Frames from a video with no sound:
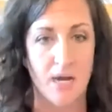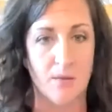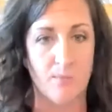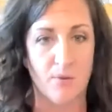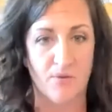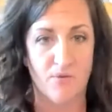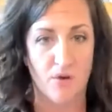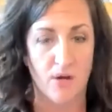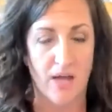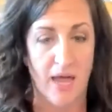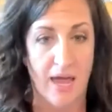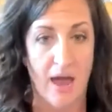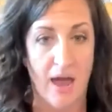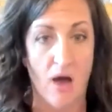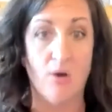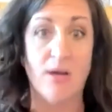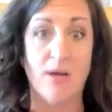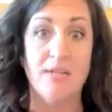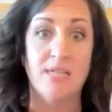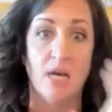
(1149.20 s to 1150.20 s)
prefer to hang
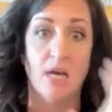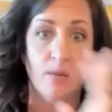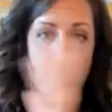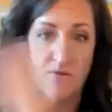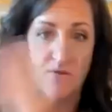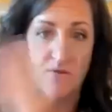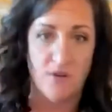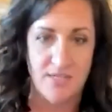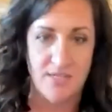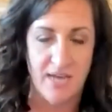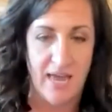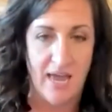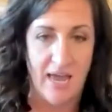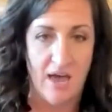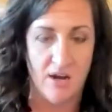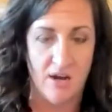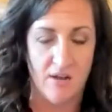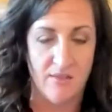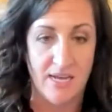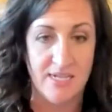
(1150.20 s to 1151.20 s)
out? Okay, Doug prefers to hang
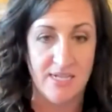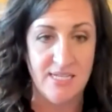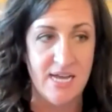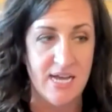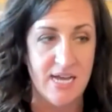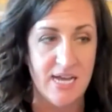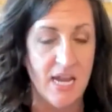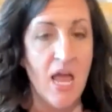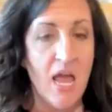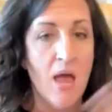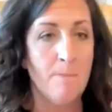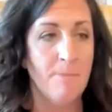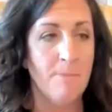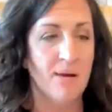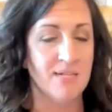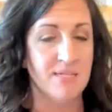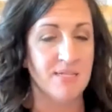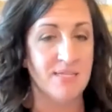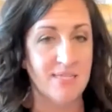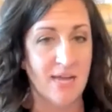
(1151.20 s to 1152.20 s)
out on LinkedIn,
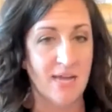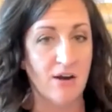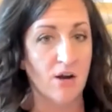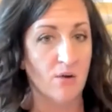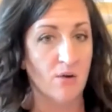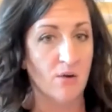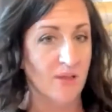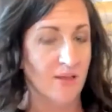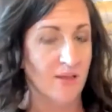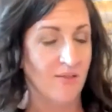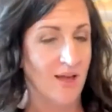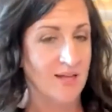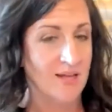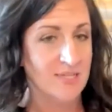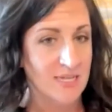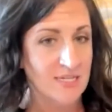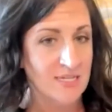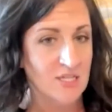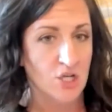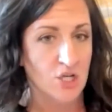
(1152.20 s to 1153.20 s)
but Sarah really
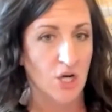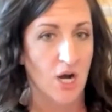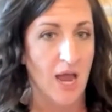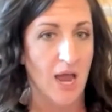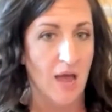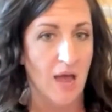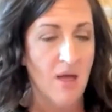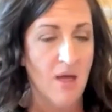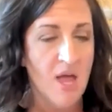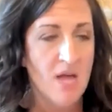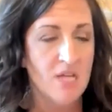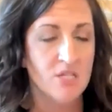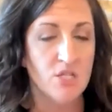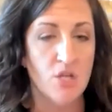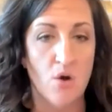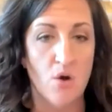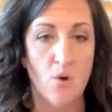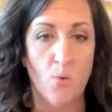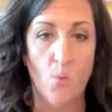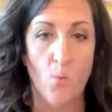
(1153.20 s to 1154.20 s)
likes Instagram.
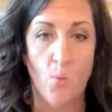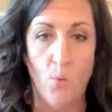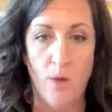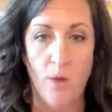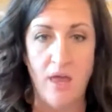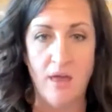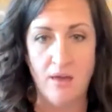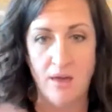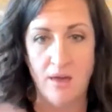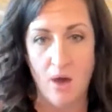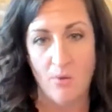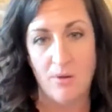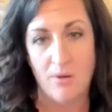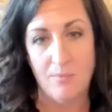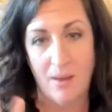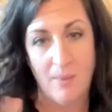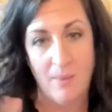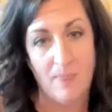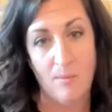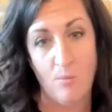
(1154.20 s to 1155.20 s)
So we go and
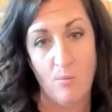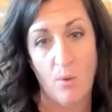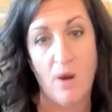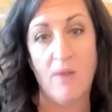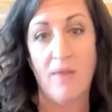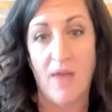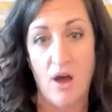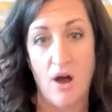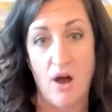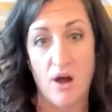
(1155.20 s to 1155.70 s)
meet them where they are.